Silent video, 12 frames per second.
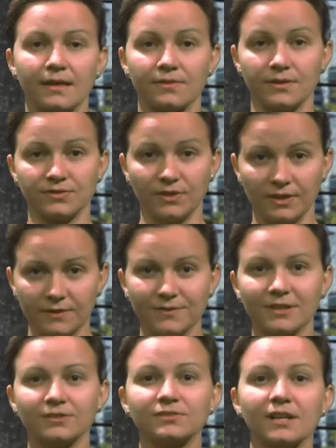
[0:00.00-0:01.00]
The
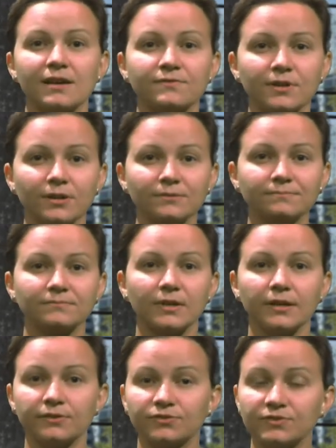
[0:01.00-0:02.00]
significance level
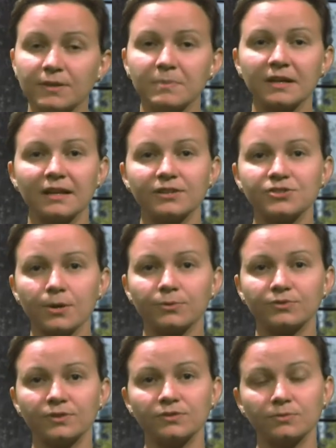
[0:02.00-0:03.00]
is typically
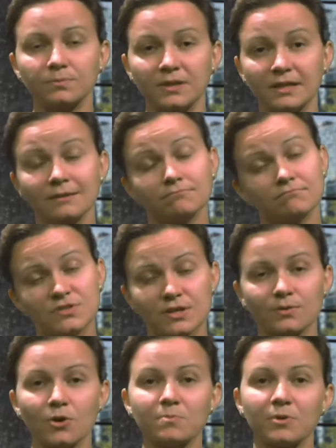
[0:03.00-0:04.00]
chosen to be
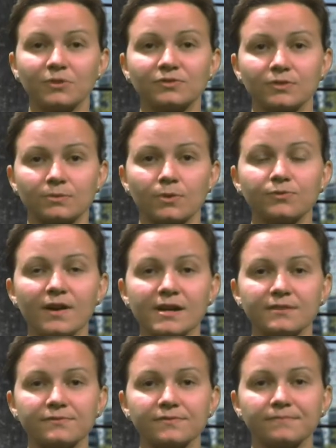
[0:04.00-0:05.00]

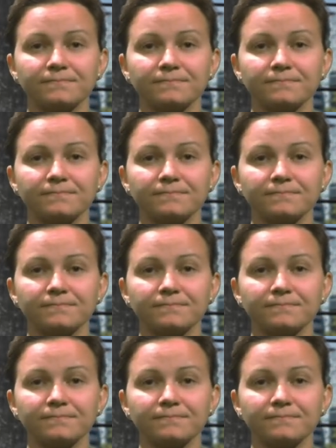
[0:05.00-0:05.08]
0.05.